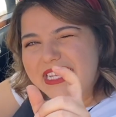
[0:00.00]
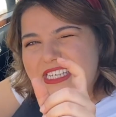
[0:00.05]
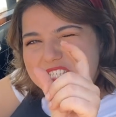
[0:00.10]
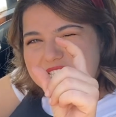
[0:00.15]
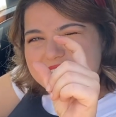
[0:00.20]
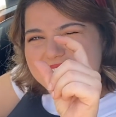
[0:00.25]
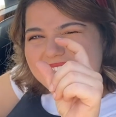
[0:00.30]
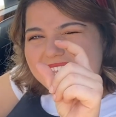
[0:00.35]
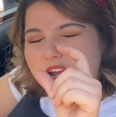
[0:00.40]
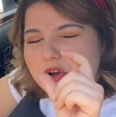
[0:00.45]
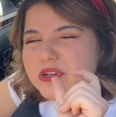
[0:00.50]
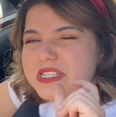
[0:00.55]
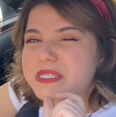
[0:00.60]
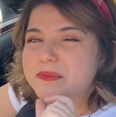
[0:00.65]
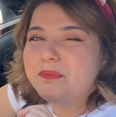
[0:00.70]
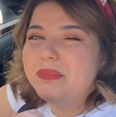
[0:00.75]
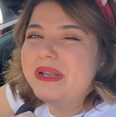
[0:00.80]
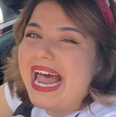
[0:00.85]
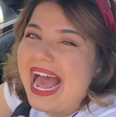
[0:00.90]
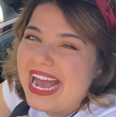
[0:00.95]
just a little
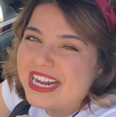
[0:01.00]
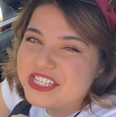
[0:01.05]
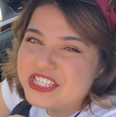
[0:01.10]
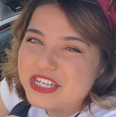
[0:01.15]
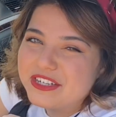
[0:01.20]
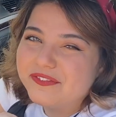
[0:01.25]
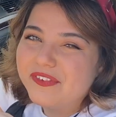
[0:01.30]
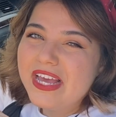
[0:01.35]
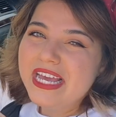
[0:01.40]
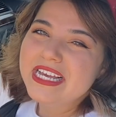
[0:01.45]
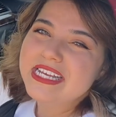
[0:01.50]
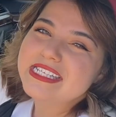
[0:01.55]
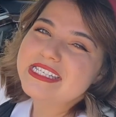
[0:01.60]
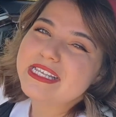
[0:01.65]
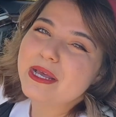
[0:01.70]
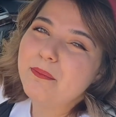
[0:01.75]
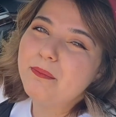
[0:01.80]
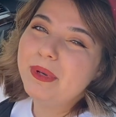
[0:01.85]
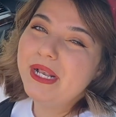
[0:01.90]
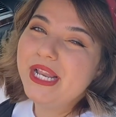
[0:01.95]
splash of
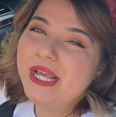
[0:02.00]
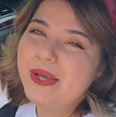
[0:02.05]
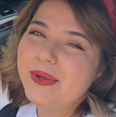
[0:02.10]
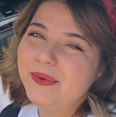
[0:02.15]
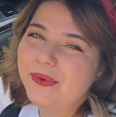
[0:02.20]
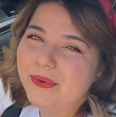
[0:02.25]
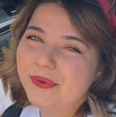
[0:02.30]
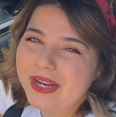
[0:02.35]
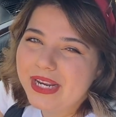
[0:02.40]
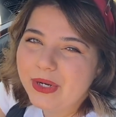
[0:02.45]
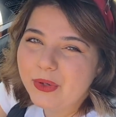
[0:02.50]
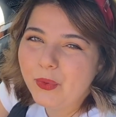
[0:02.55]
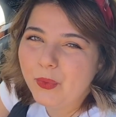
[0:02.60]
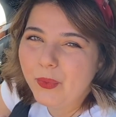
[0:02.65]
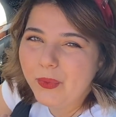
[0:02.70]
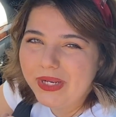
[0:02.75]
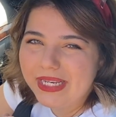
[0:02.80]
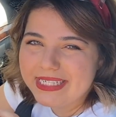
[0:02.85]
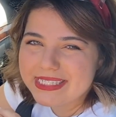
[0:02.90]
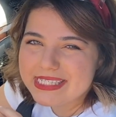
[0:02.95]
some blue-green
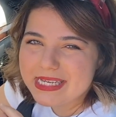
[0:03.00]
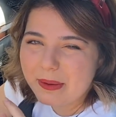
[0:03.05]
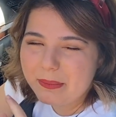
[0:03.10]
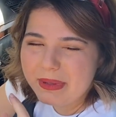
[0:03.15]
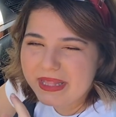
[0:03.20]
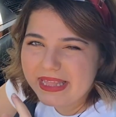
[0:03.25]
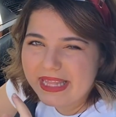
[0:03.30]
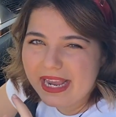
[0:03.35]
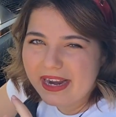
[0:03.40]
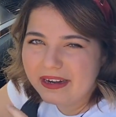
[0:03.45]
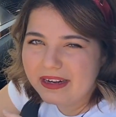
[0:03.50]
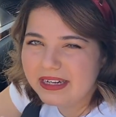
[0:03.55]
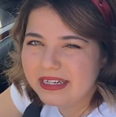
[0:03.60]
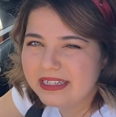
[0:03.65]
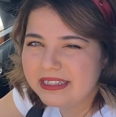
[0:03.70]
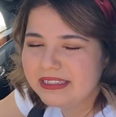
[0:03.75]
coolant up in there.